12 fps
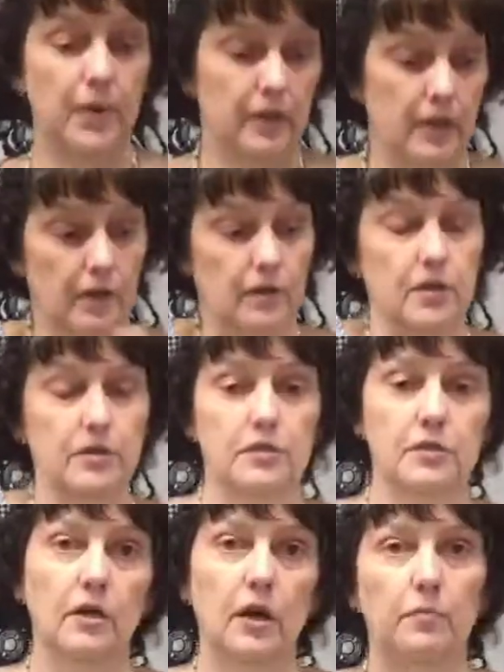making
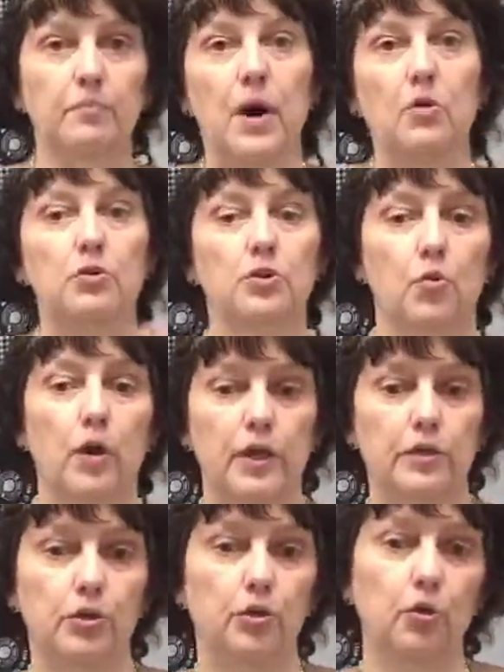this about
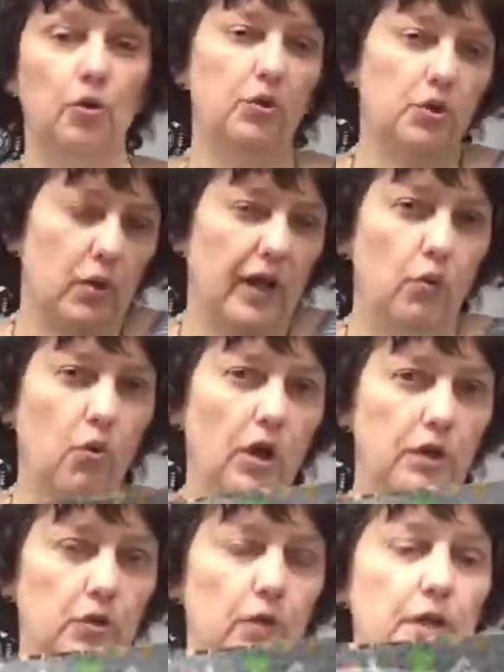22,
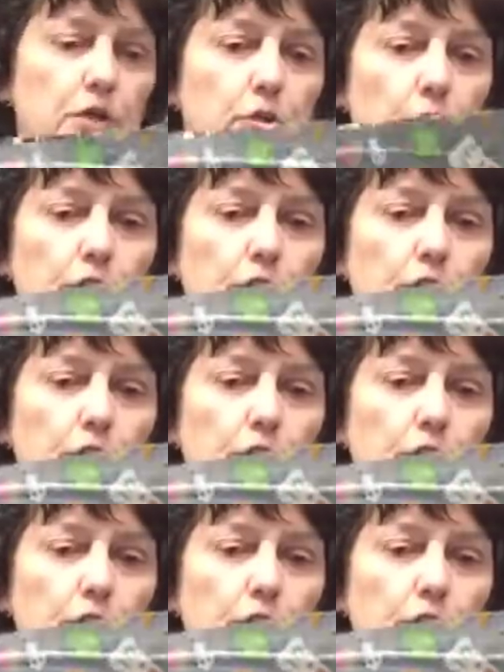21, 22